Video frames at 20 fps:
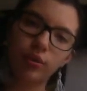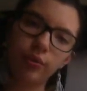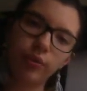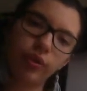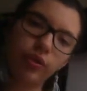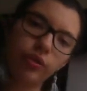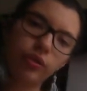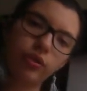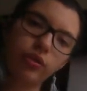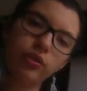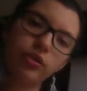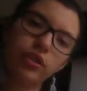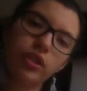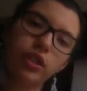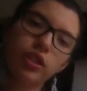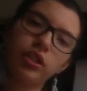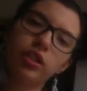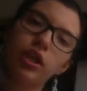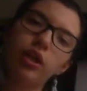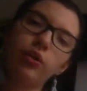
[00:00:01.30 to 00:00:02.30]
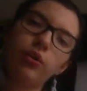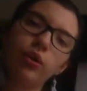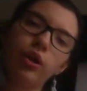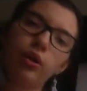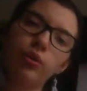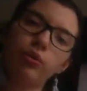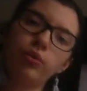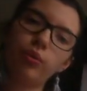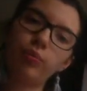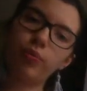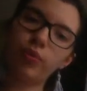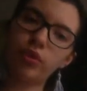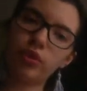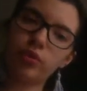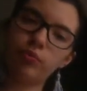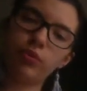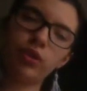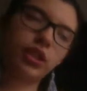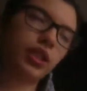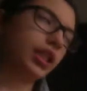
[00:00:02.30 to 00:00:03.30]
We're going to see now how to
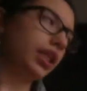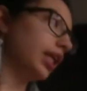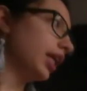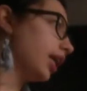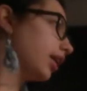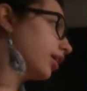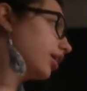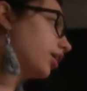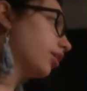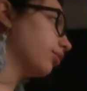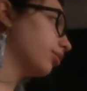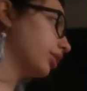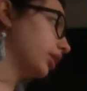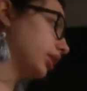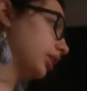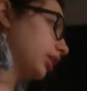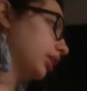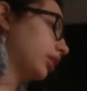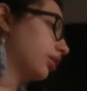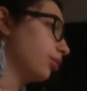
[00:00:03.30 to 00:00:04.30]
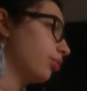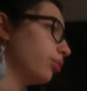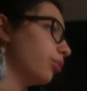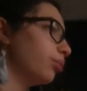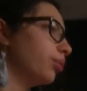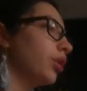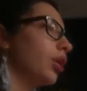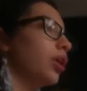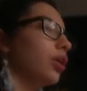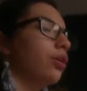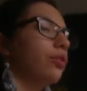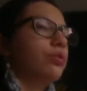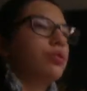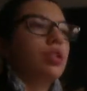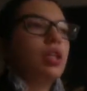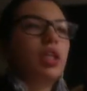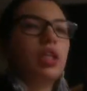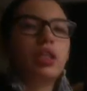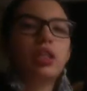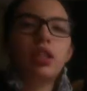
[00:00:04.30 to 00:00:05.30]
approximate the area under the curve
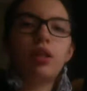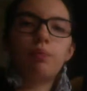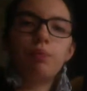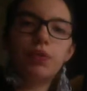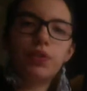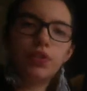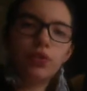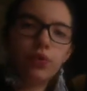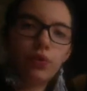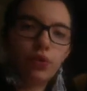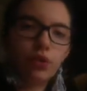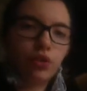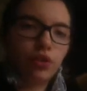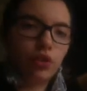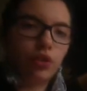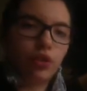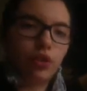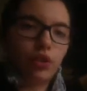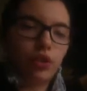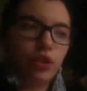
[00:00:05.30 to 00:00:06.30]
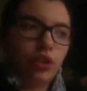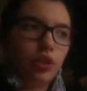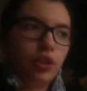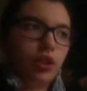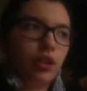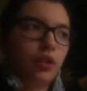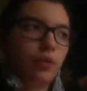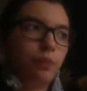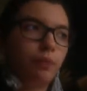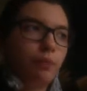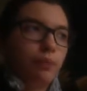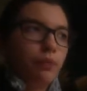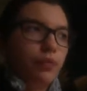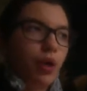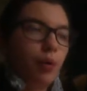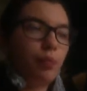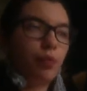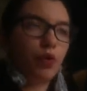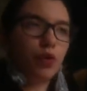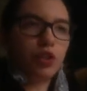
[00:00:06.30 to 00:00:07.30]
using trapezoid
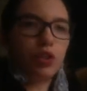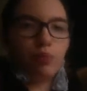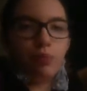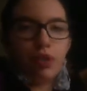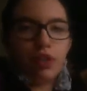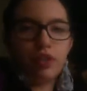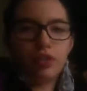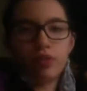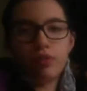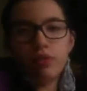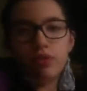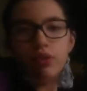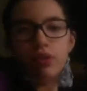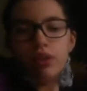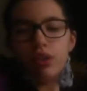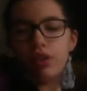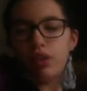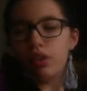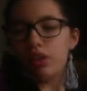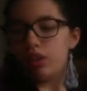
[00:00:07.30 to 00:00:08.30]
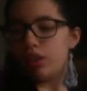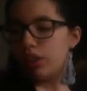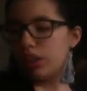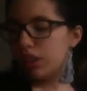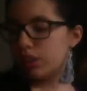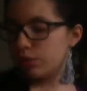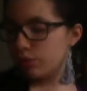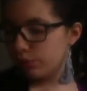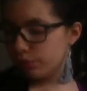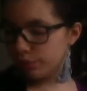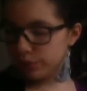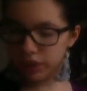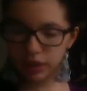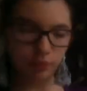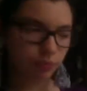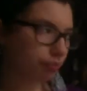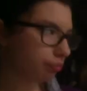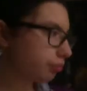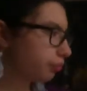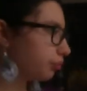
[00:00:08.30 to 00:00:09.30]
approximation. This would
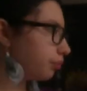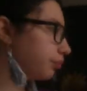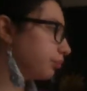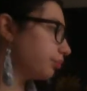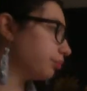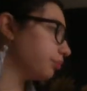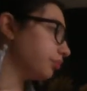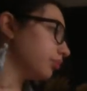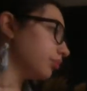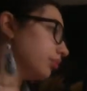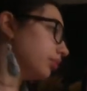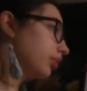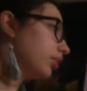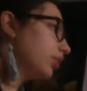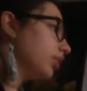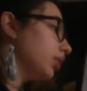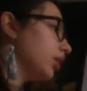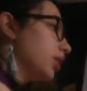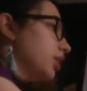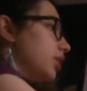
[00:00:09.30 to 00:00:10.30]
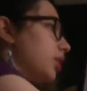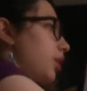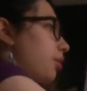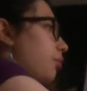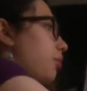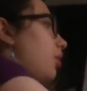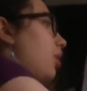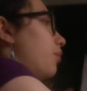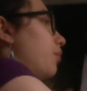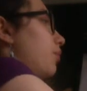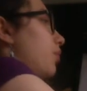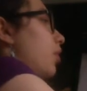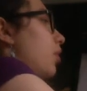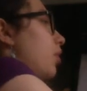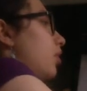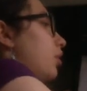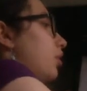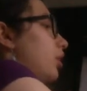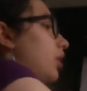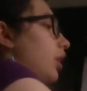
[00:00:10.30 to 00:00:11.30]
be, let's say we have
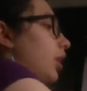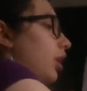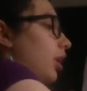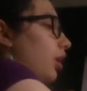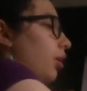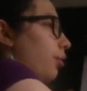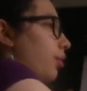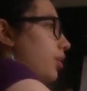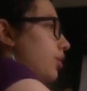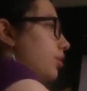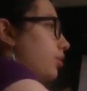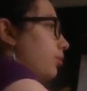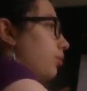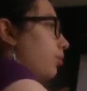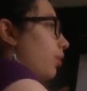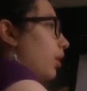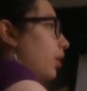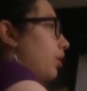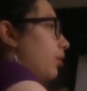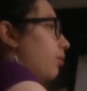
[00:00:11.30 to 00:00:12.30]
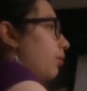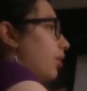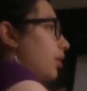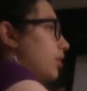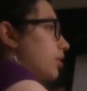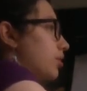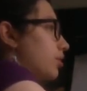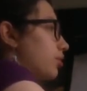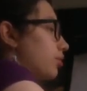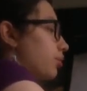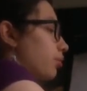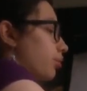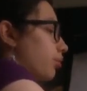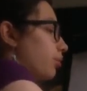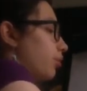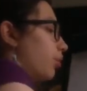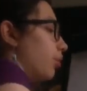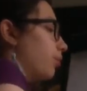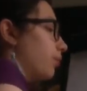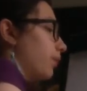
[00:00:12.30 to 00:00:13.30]
the equation y equals root
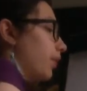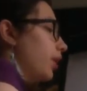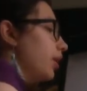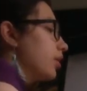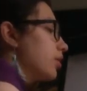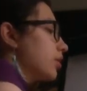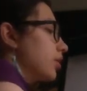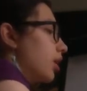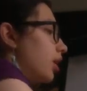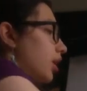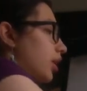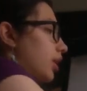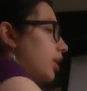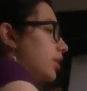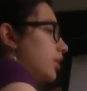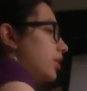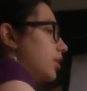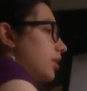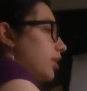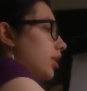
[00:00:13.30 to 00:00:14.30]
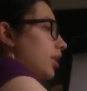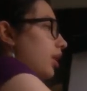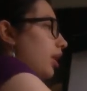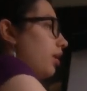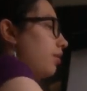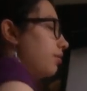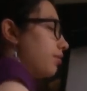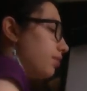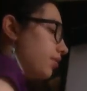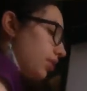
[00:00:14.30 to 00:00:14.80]
of x. This is the graph.